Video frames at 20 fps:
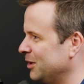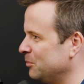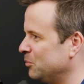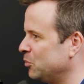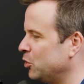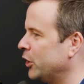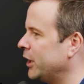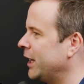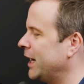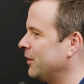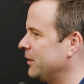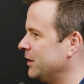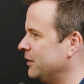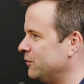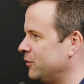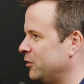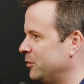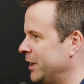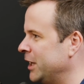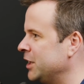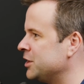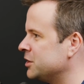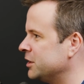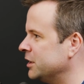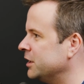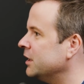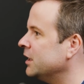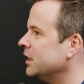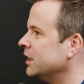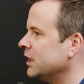put out
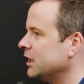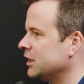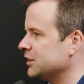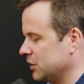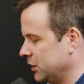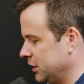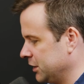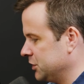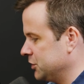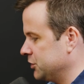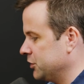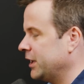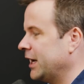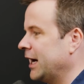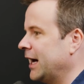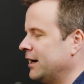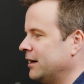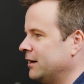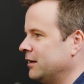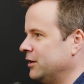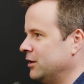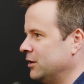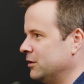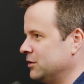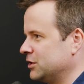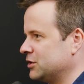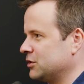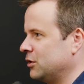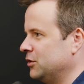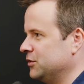information as long as you're not you know
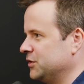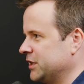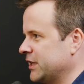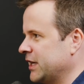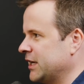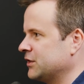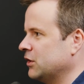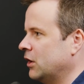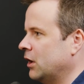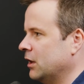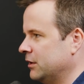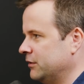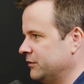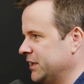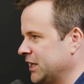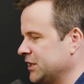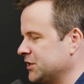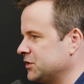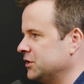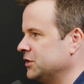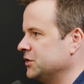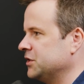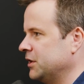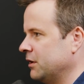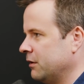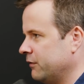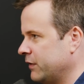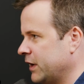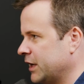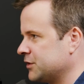disclosing that to all investors and
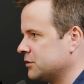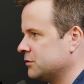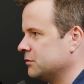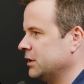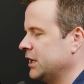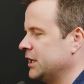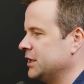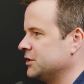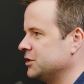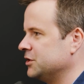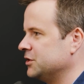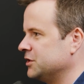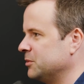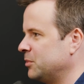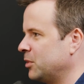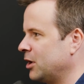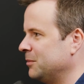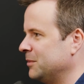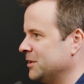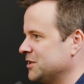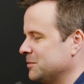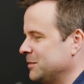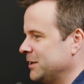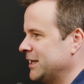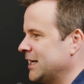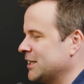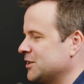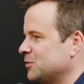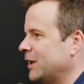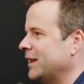investor relations departments i mean
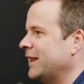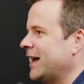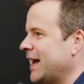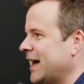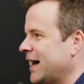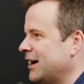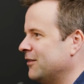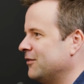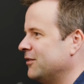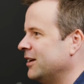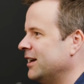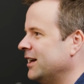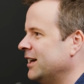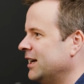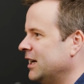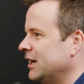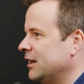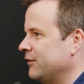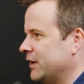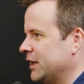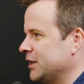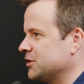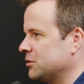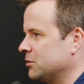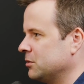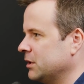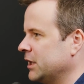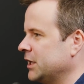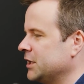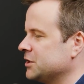that's why they have mm. investor
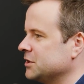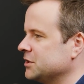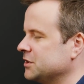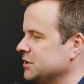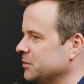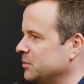relations